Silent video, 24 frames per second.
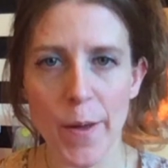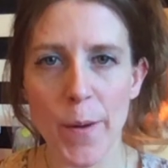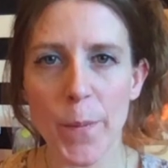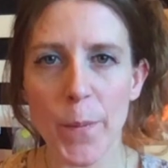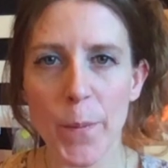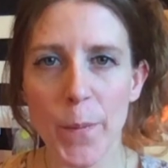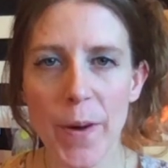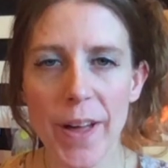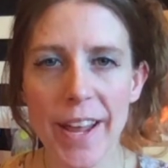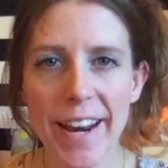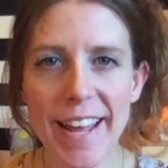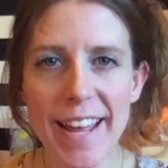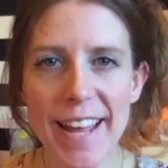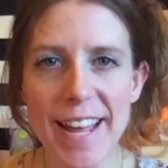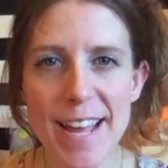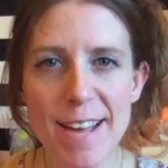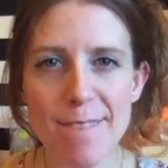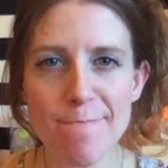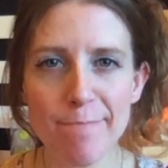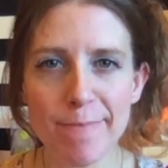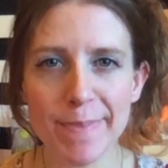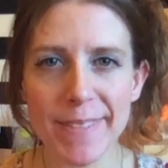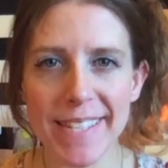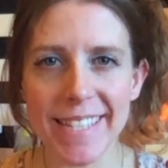What
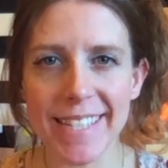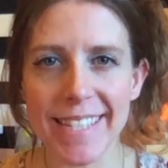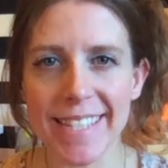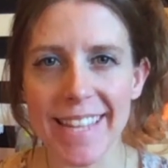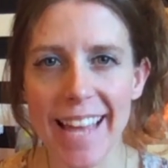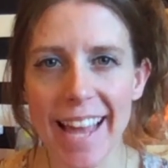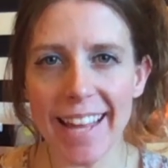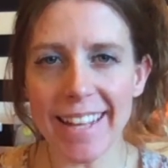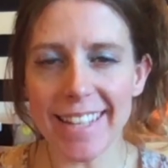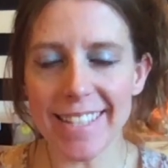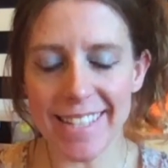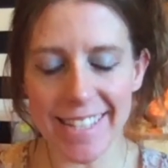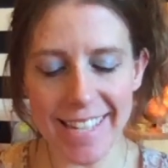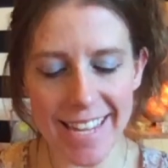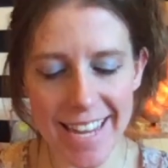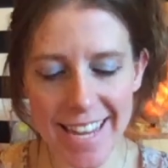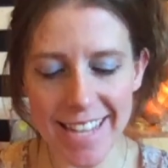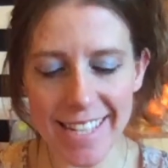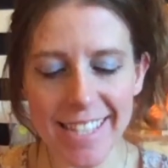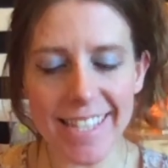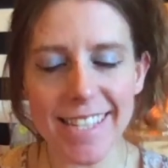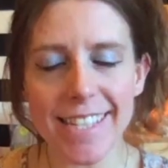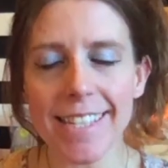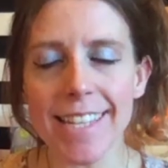up,
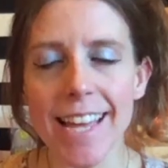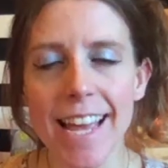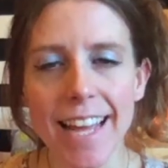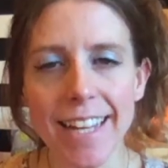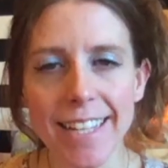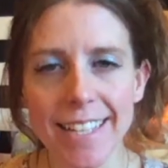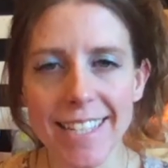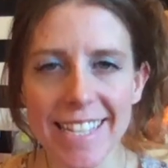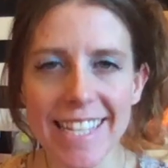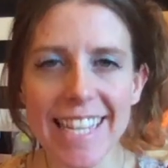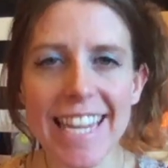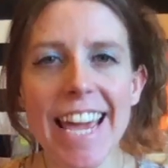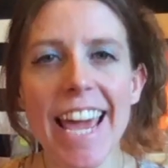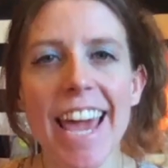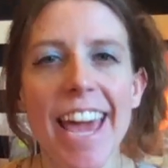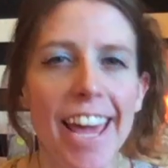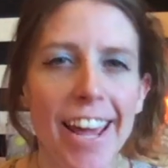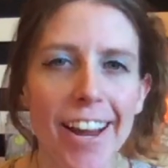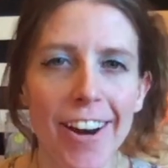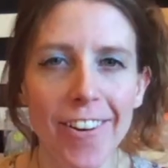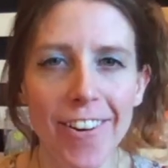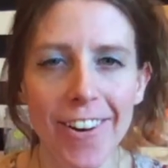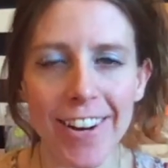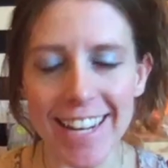sexy, sexy
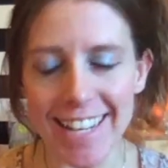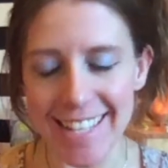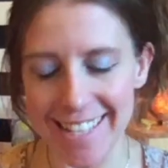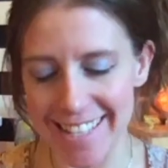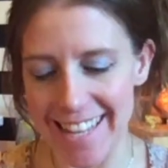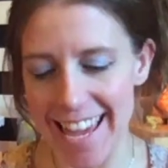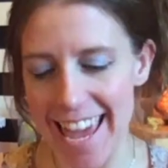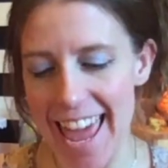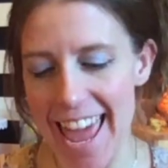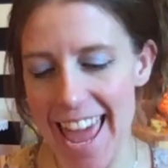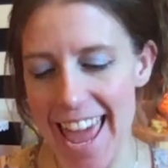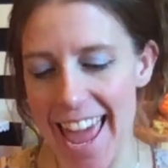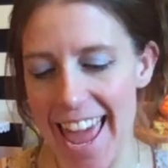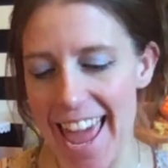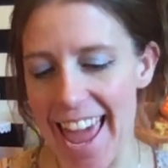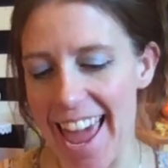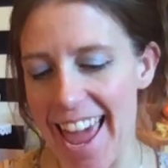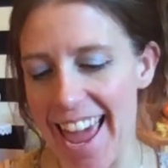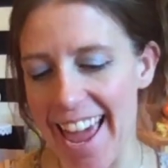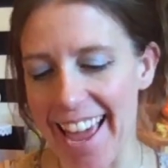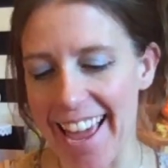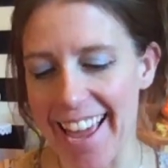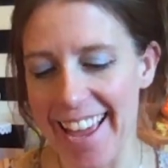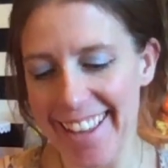Aries gang?